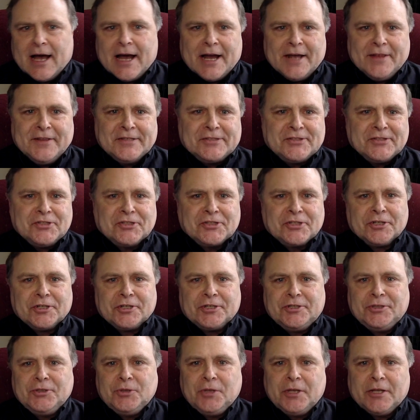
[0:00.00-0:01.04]
Hi, this is
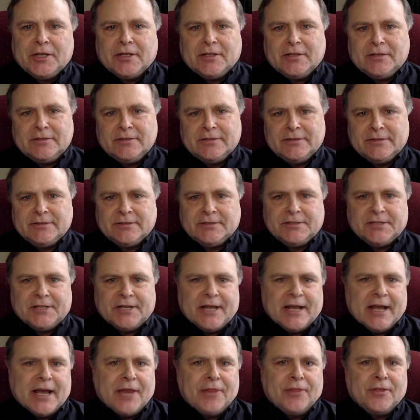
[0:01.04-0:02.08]
Kurt Doolittle, and
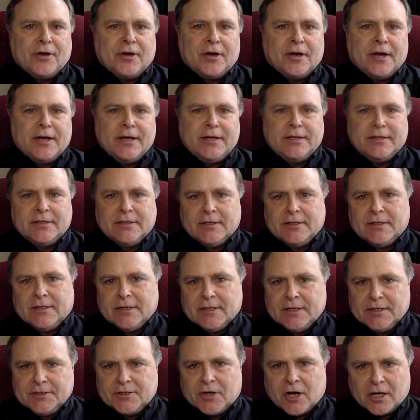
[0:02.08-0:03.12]
today I thought I'd
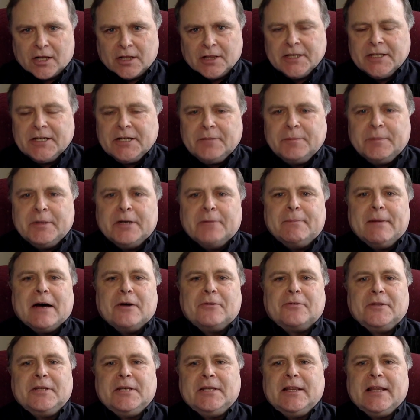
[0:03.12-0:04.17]
talk a little bit
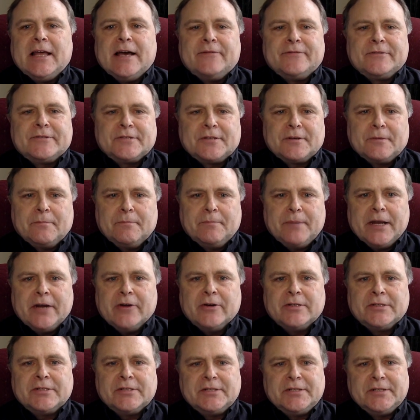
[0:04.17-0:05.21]
about the left's
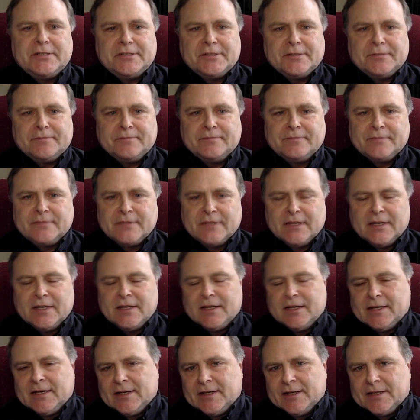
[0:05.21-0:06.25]
parasitism.
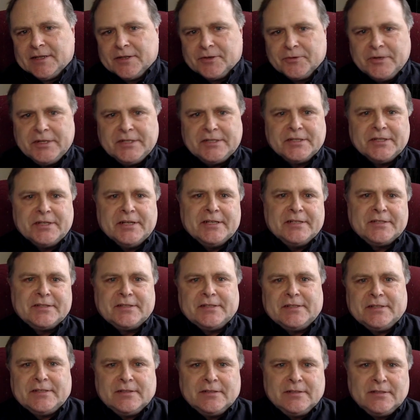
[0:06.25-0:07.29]
The reason is
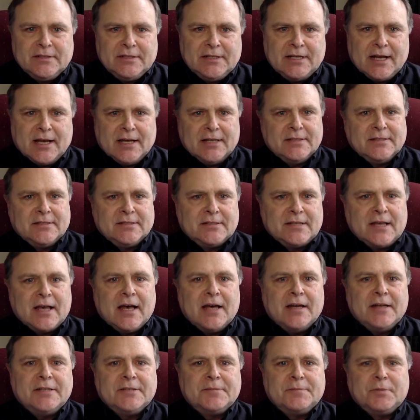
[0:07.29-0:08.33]
that God
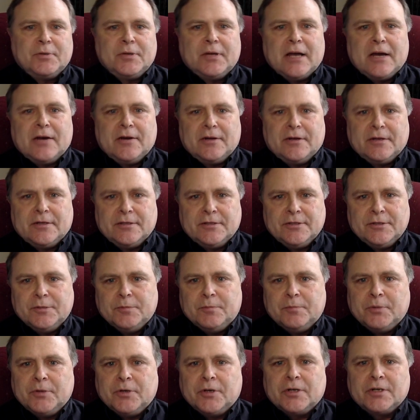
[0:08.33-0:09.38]
Sod has put out a new
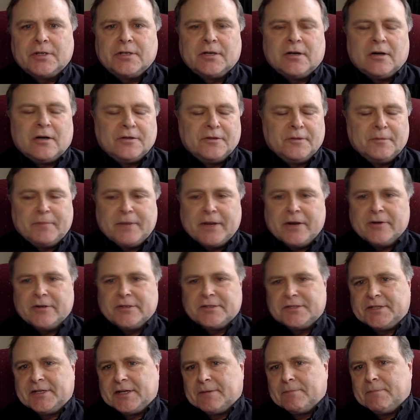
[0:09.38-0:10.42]
book called The
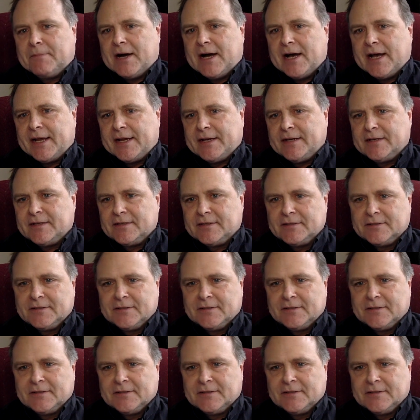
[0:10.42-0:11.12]
Parasitic Mind.